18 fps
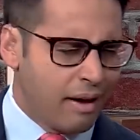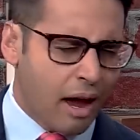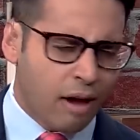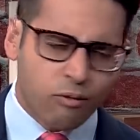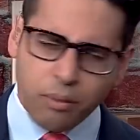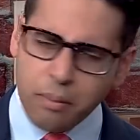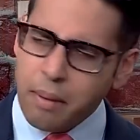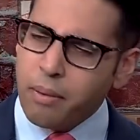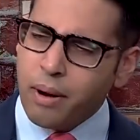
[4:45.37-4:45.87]

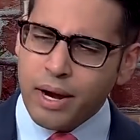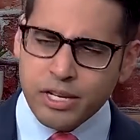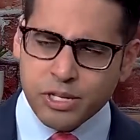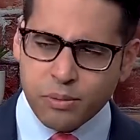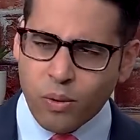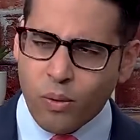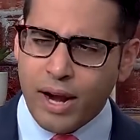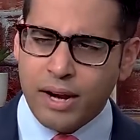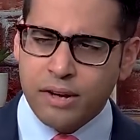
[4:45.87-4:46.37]
And remember, I used
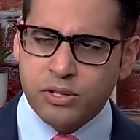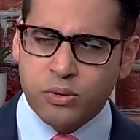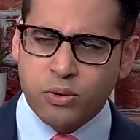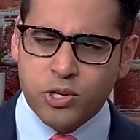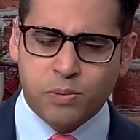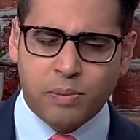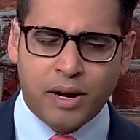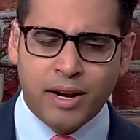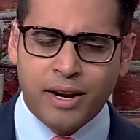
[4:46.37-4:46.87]
to be a White House
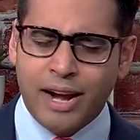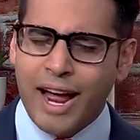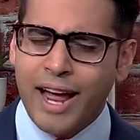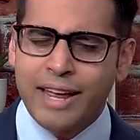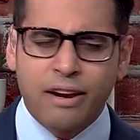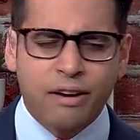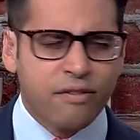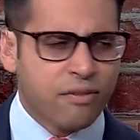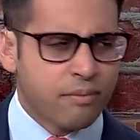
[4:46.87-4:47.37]
correspondent.
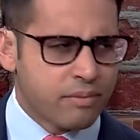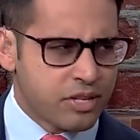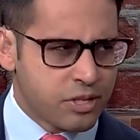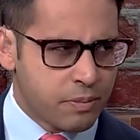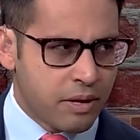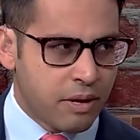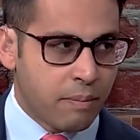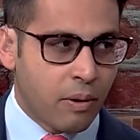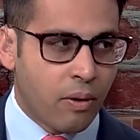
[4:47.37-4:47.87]
I hear from
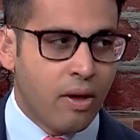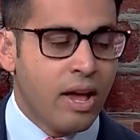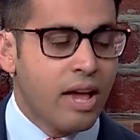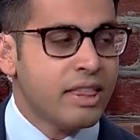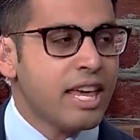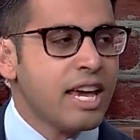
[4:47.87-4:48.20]
these people.